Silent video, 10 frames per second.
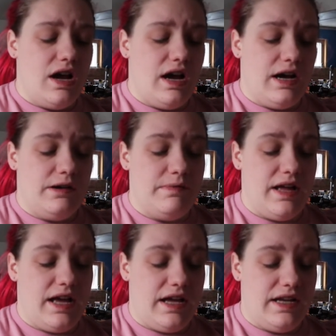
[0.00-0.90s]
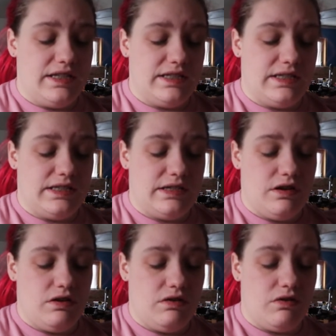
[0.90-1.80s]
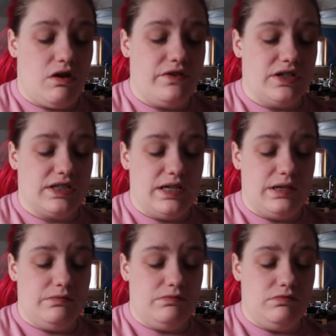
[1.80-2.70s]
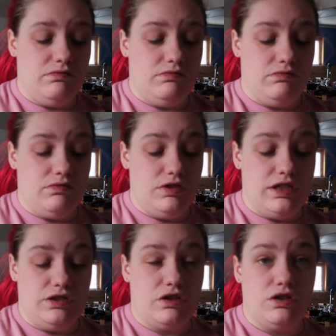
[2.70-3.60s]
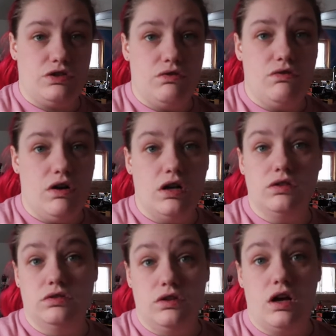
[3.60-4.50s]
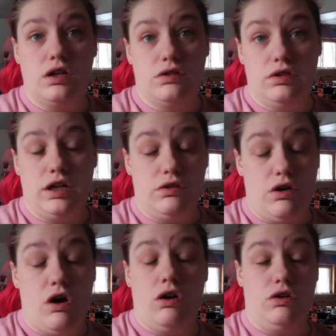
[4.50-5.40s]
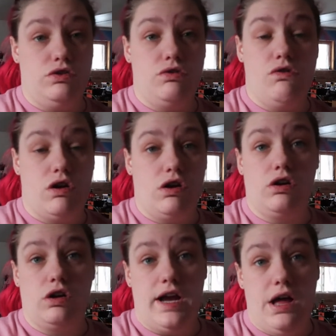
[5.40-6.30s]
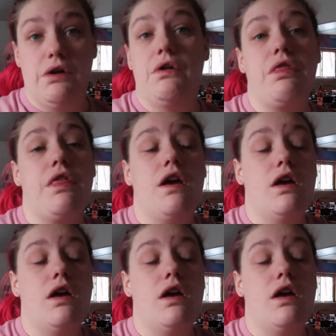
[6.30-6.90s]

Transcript: Um, and it's obviously, it took a toll, a lot of, like a hard toll on her health.